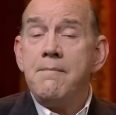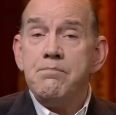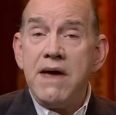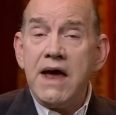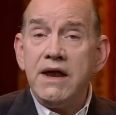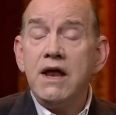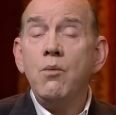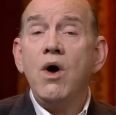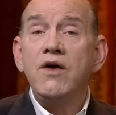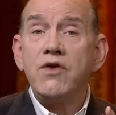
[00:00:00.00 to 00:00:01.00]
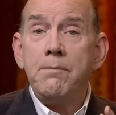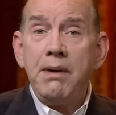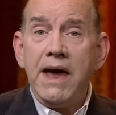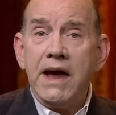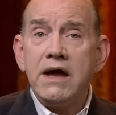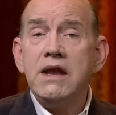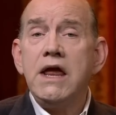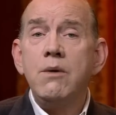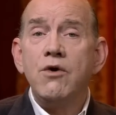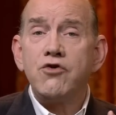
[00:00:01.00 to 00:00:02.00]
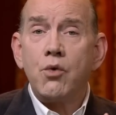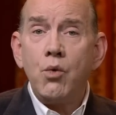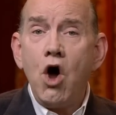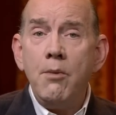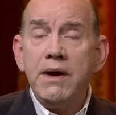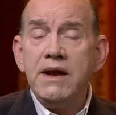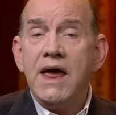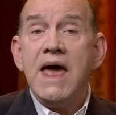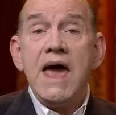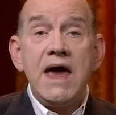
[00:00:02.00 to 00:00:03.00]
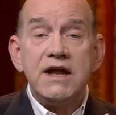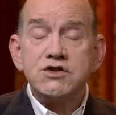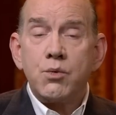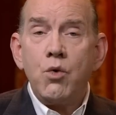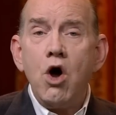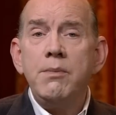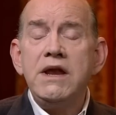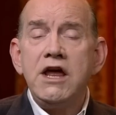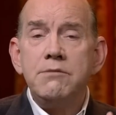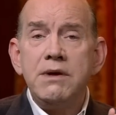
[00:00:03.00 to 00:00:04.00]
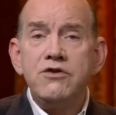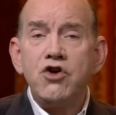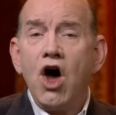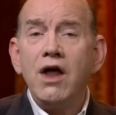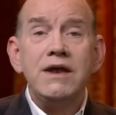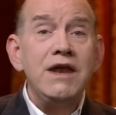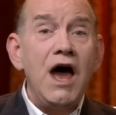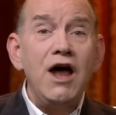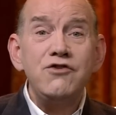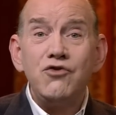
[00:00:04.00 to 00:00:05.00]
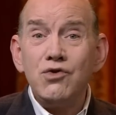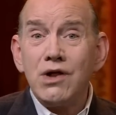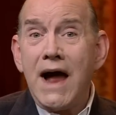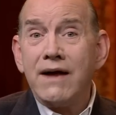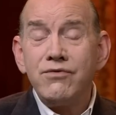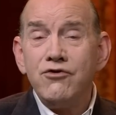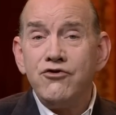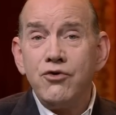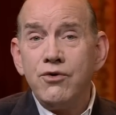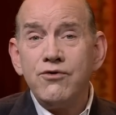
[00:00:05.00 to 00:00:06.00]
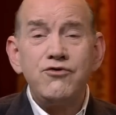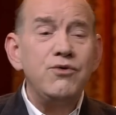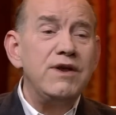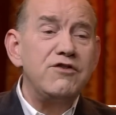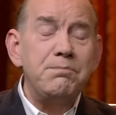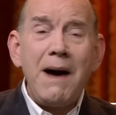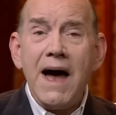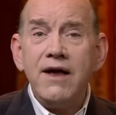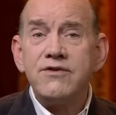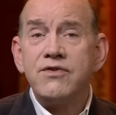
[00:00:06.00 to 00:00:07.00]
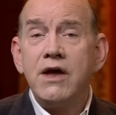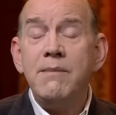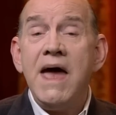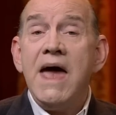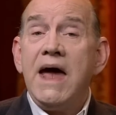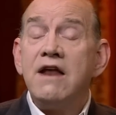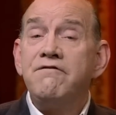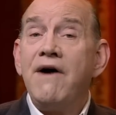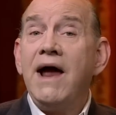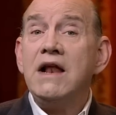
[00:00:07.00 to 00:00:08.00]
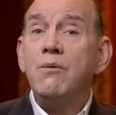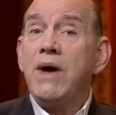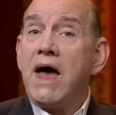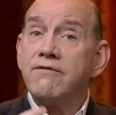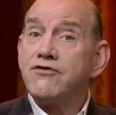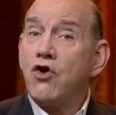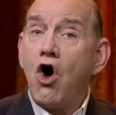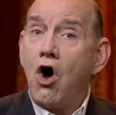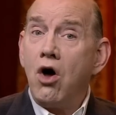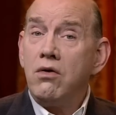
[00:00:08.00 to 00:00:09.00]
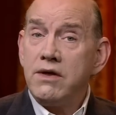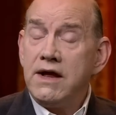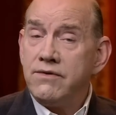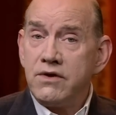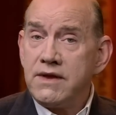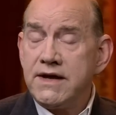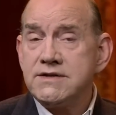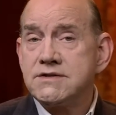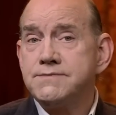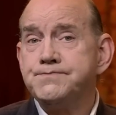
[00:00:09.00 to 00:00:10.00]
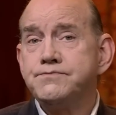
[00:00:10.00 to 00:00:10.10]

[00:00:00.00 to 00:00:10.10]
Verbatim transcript: Manaen was a pagan, he was a Roman, and as a Roman, he had been taught not to like the Jews, to despise them. And finally, we have Saul in the list.